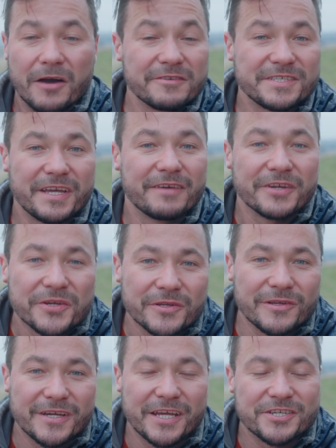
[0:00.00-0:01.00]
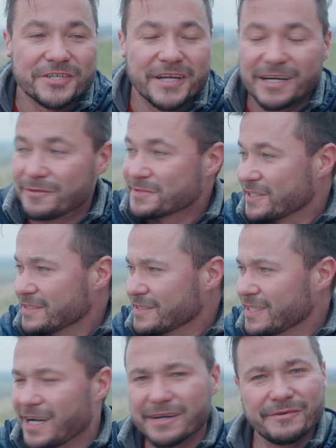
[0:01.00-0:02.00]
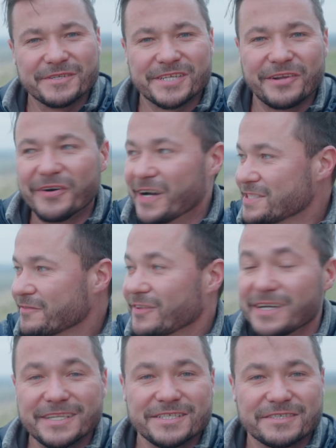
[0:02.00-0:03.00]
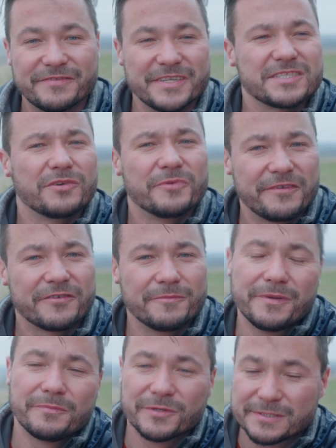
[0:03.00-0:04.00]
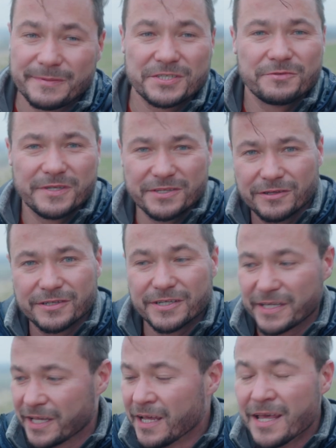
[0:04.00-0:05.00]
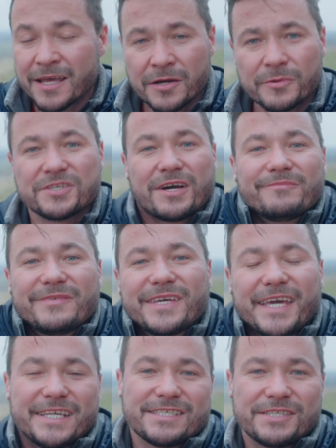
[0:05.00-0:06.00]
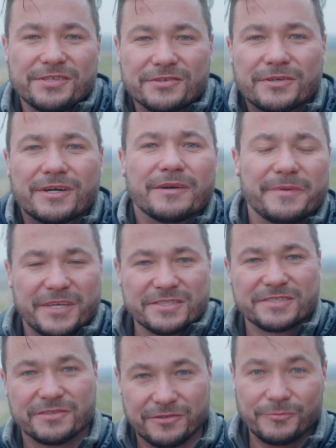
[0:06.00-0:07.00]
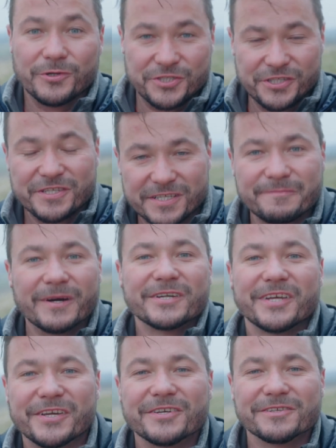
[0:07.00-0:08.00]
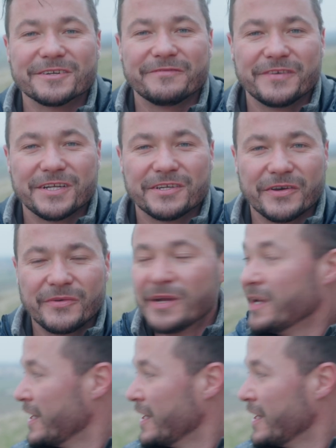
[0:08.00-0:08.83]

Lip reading: Obviously, having a good location helps, and I always advise to fly these things away from people, especially when you're learning, which I guess you are because you're watching this particular video.